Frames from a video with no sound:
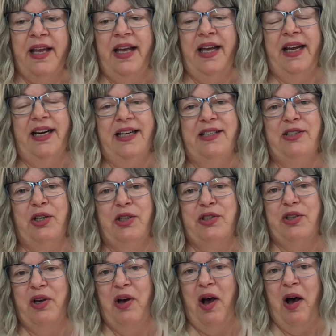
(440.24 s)
And it's
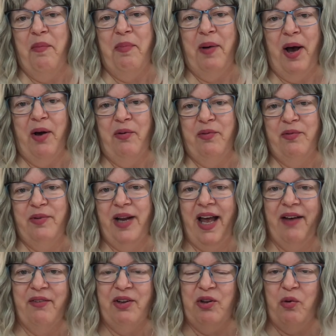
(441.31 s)
also about
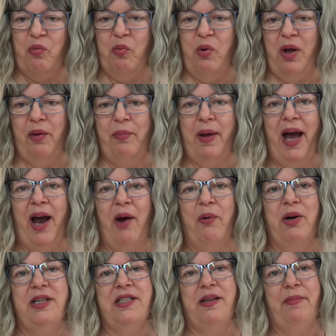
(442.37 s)
having the
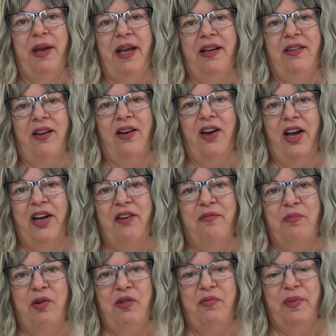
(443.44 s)
willpower to make the kind
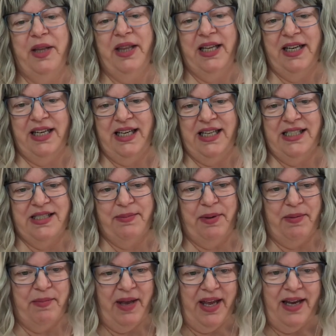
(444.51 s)
of movement that needs to
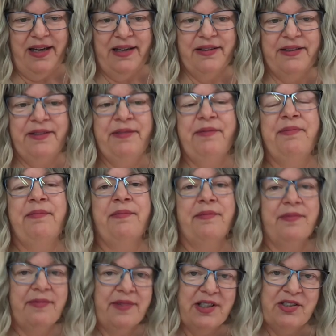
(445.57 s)
be made.
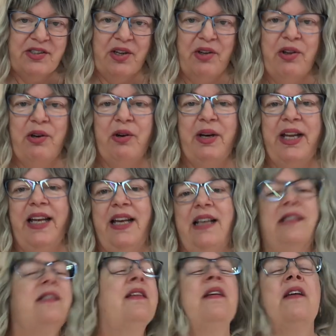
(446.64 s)
So there
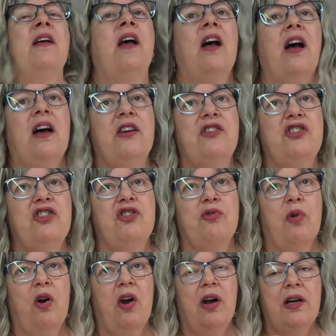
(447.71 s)
is a
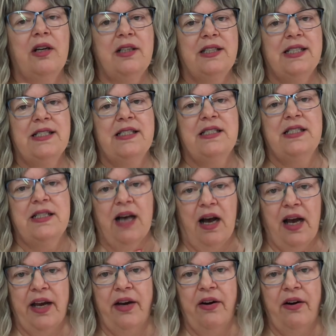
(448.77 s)
strong
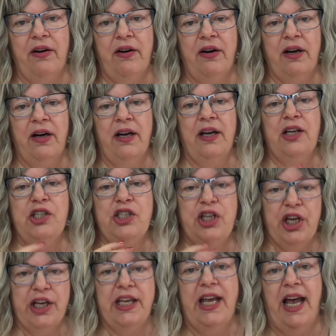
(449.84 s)
desire
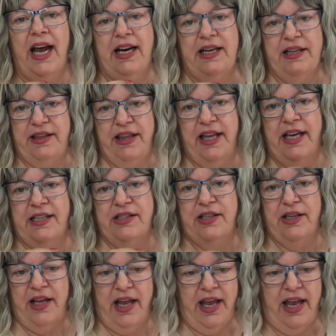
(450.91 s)
to get this
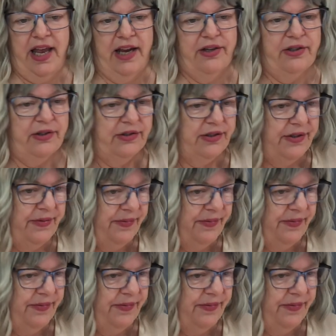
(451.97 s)
handled.